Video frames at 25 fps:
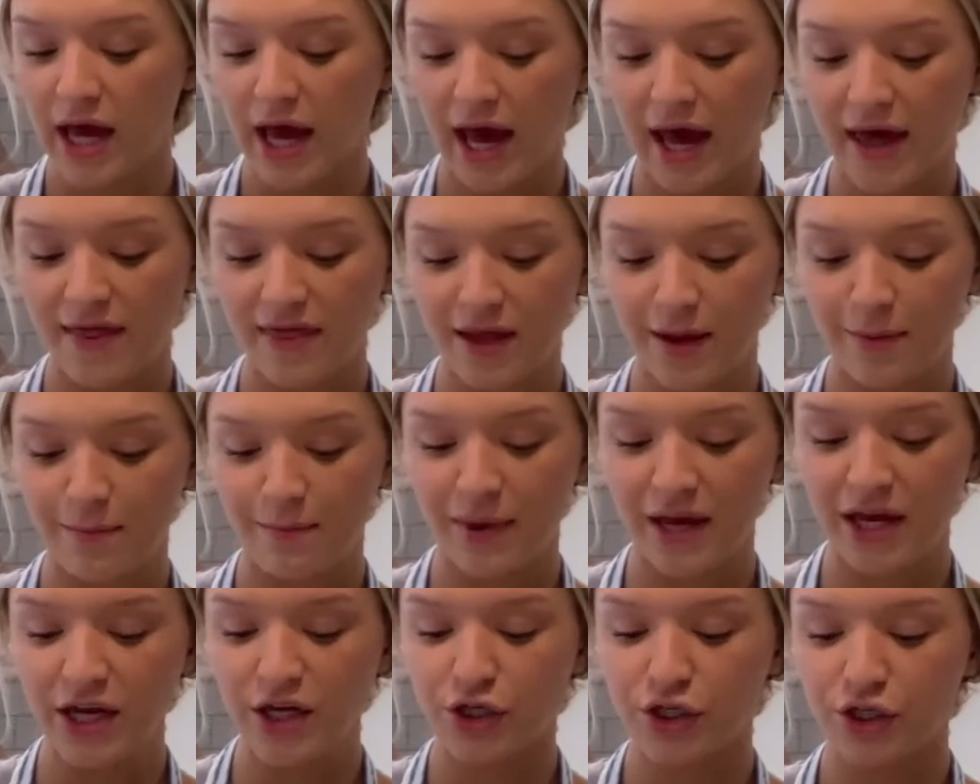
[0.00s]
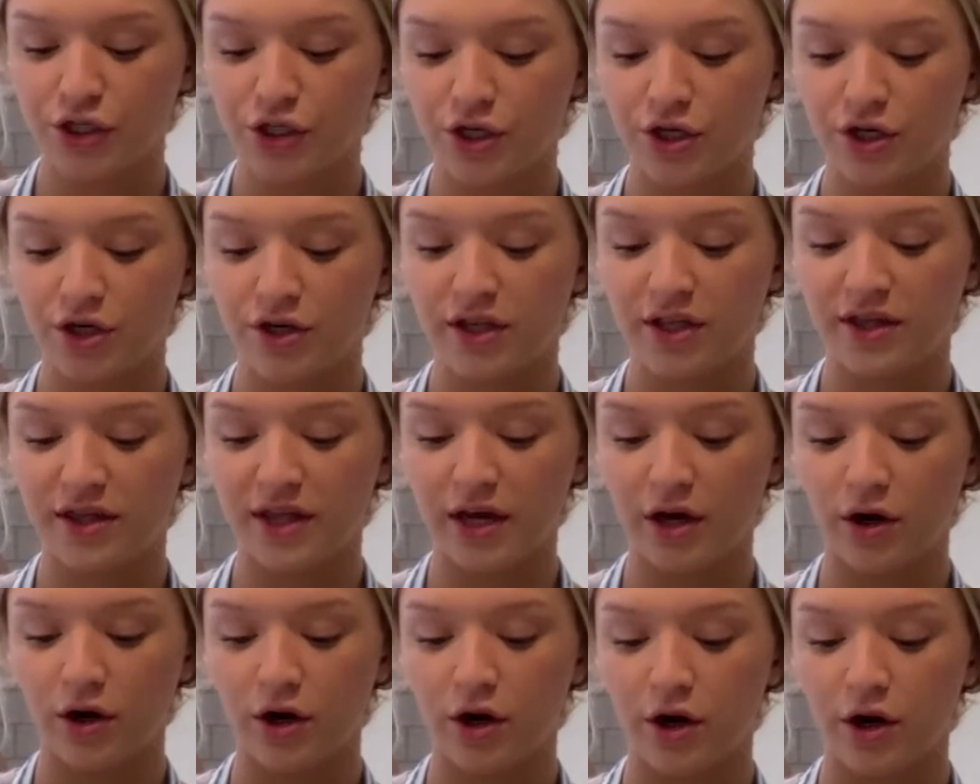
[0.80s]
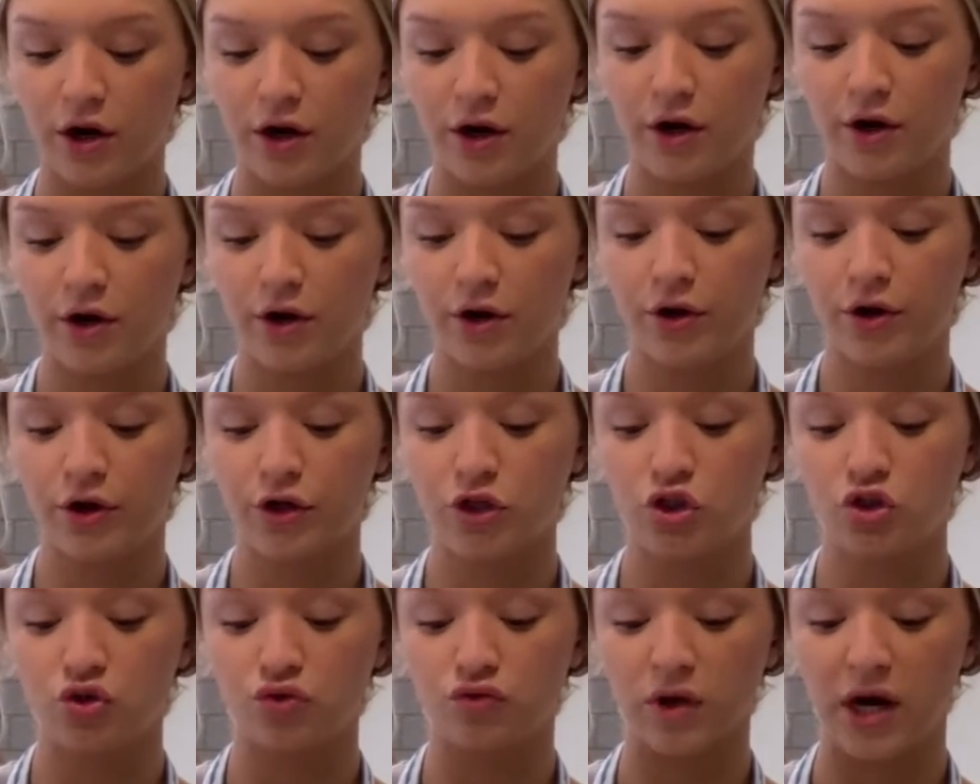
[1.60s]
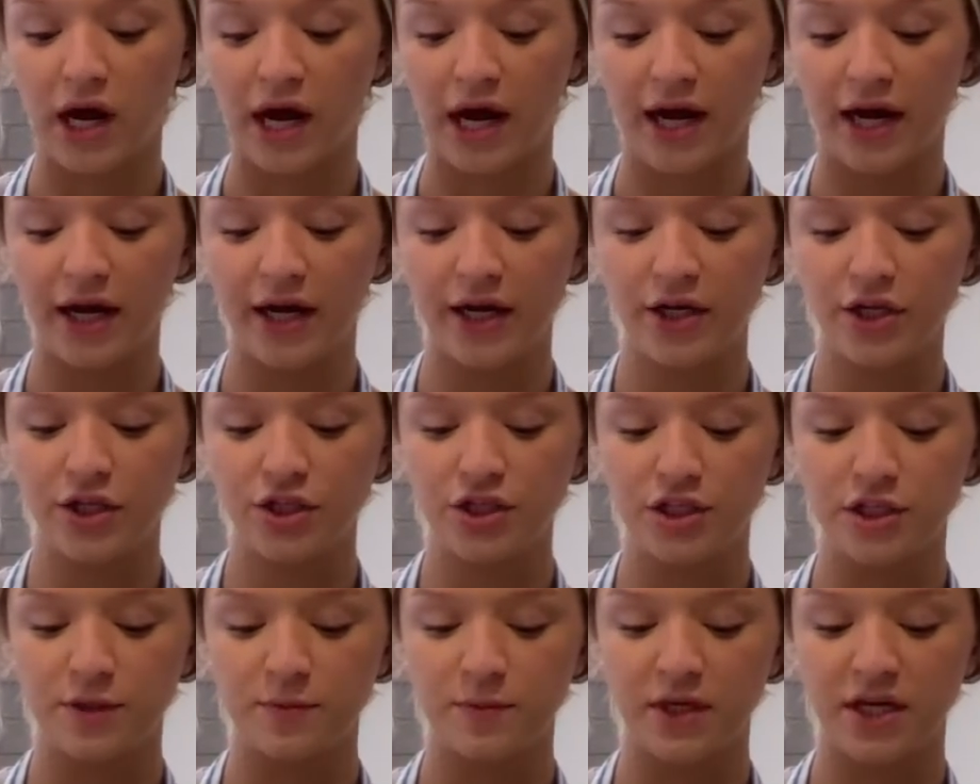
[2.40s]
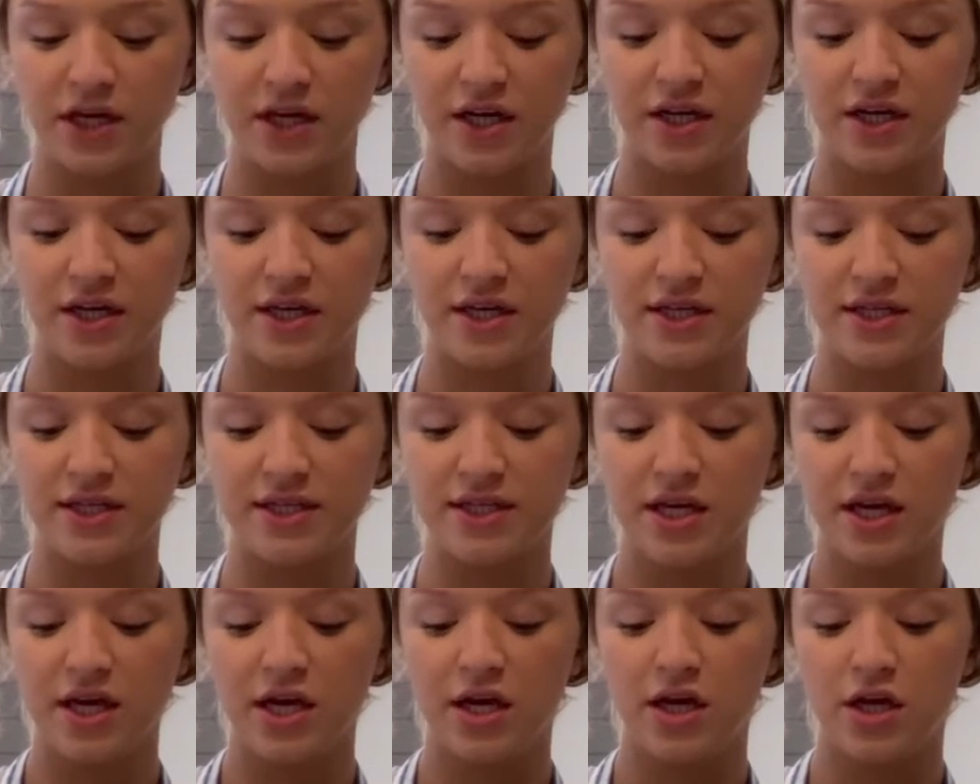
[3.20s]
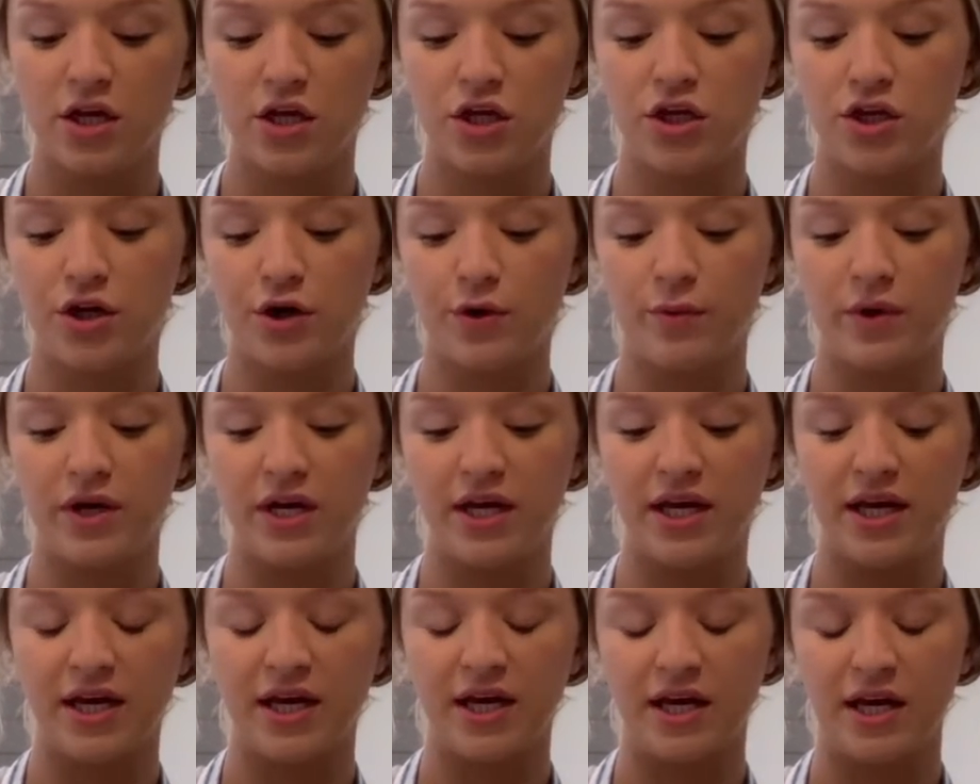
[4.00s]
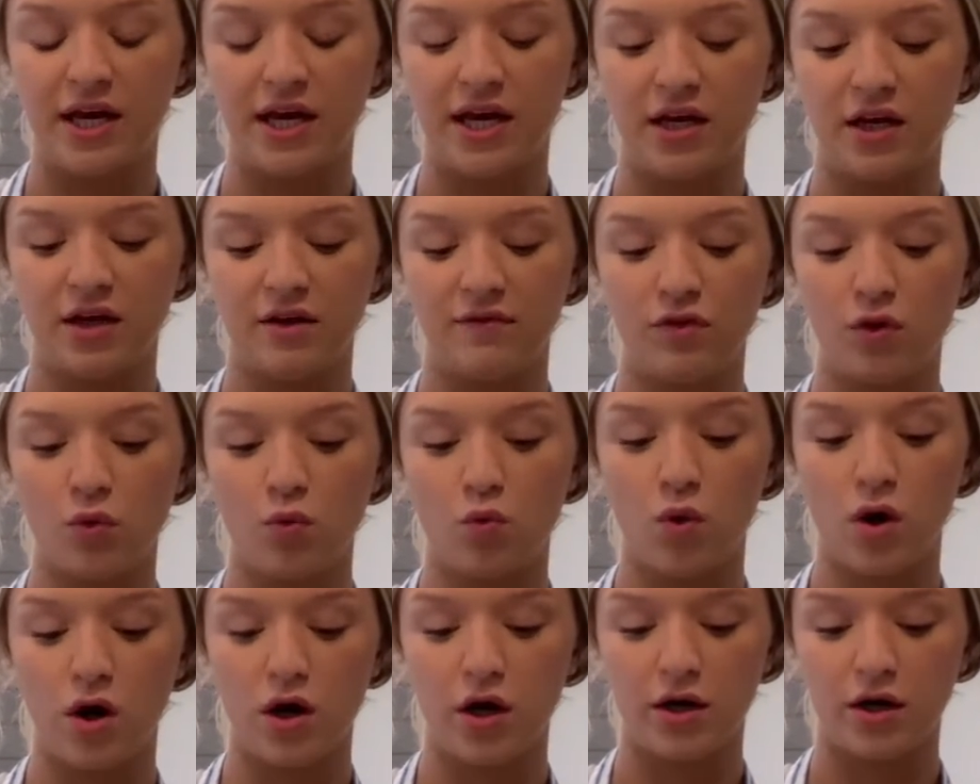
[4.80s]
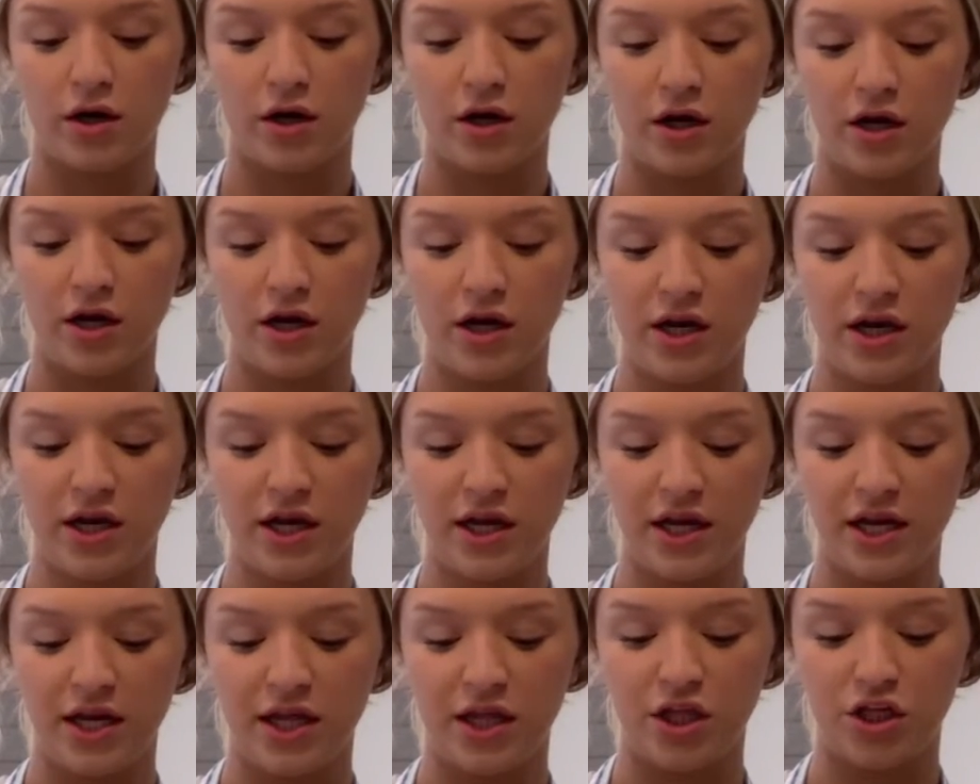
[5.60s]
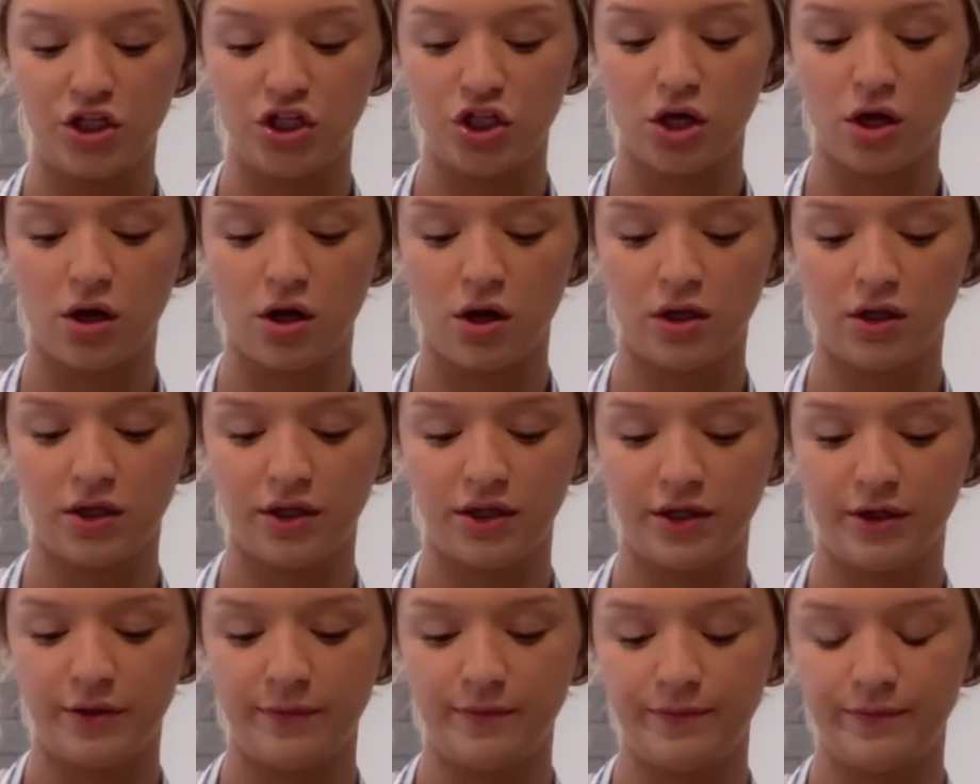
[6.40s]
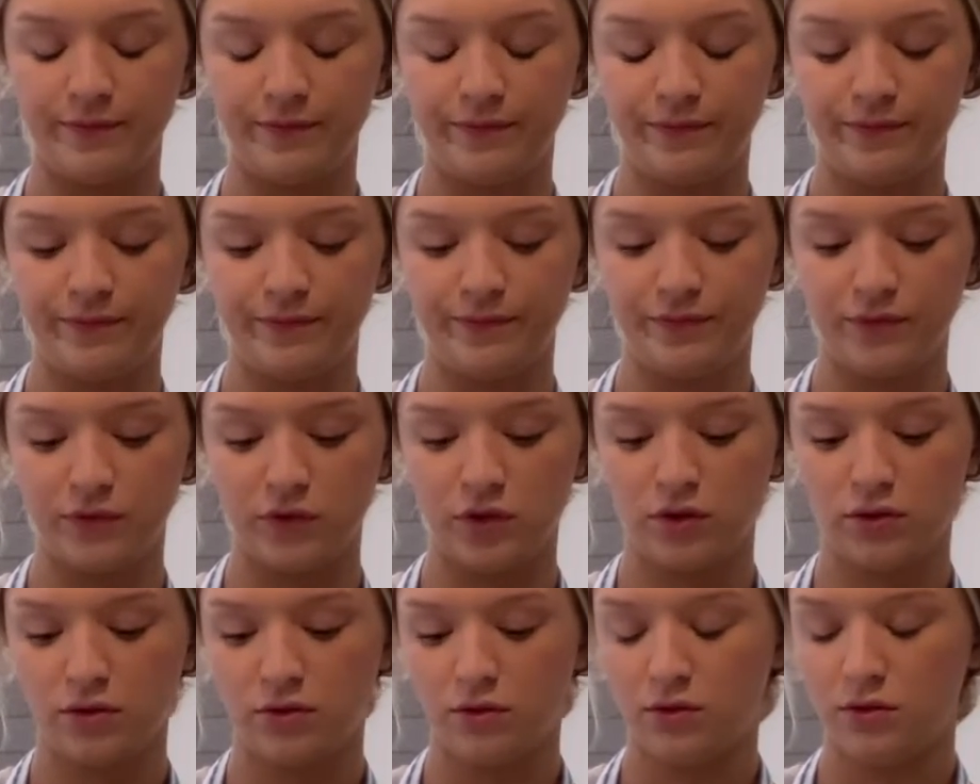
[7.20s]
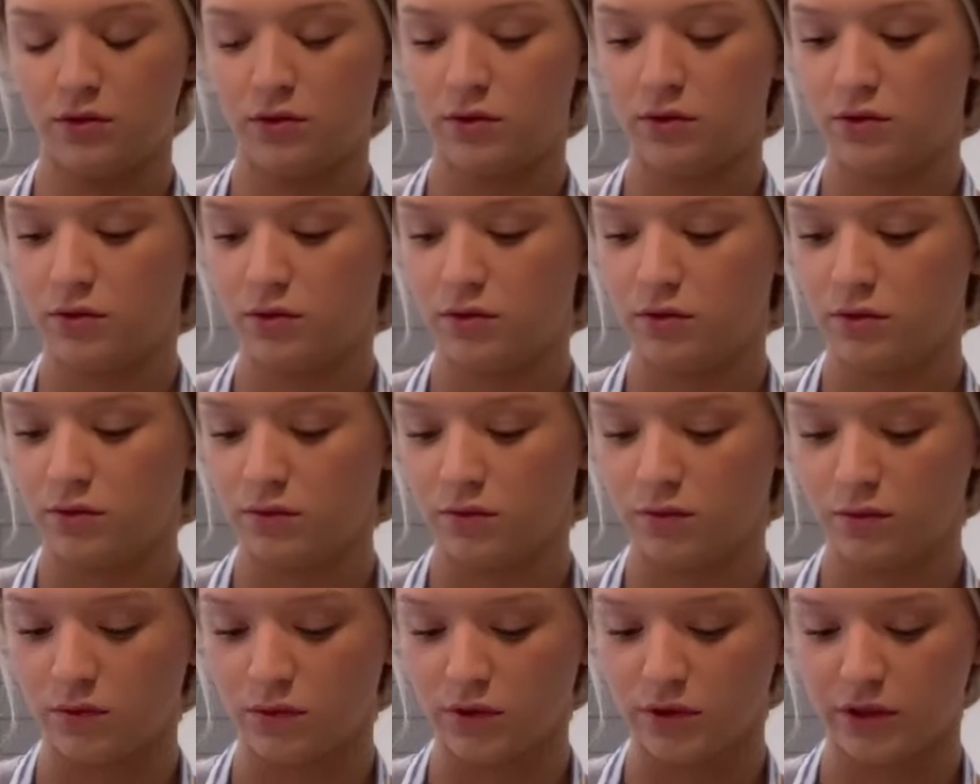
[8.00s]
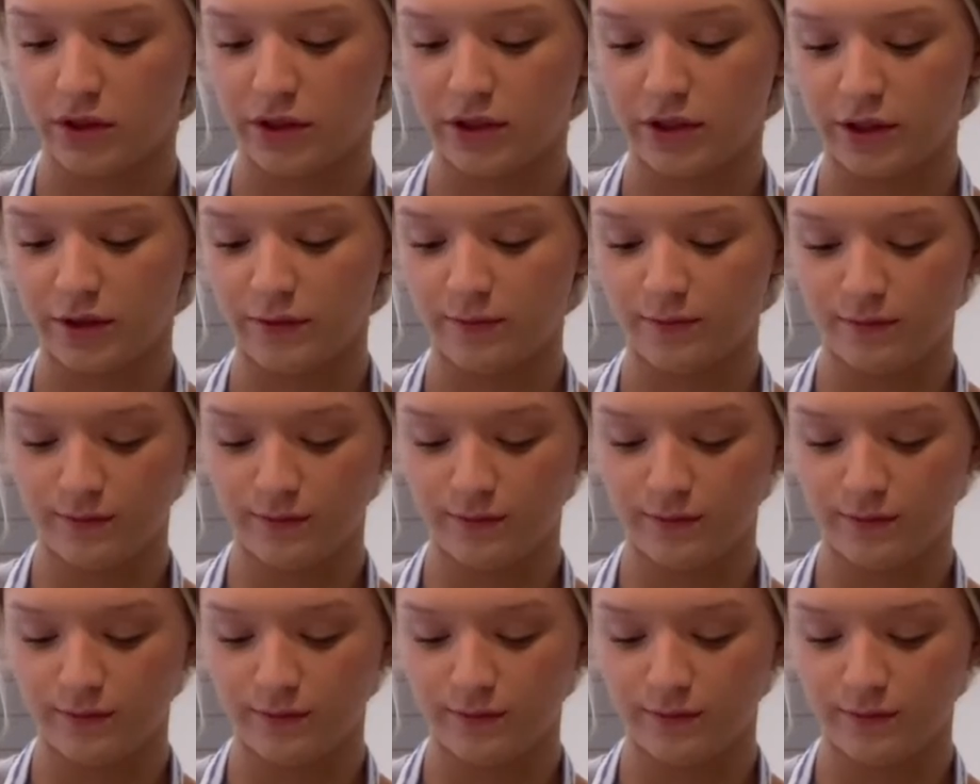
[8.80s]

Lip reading: and then make sure that they are dry, just because you don't want to get any of the water in the chocolate. Okay.